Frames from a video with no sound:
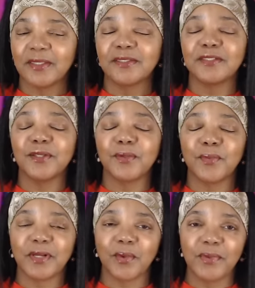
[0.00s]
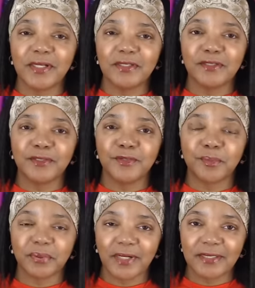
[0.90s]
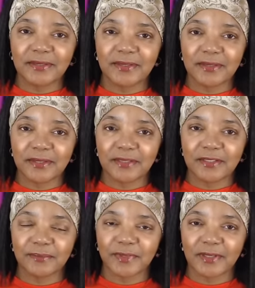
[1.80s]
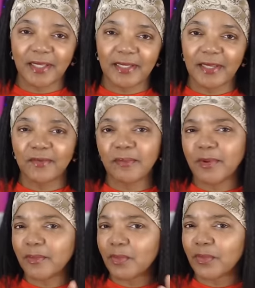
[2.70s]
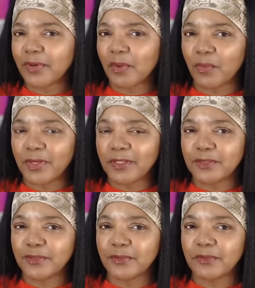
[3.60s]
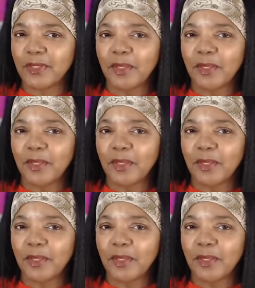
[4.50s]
So when I went in to do the price adjustment, I can't remember where I went into,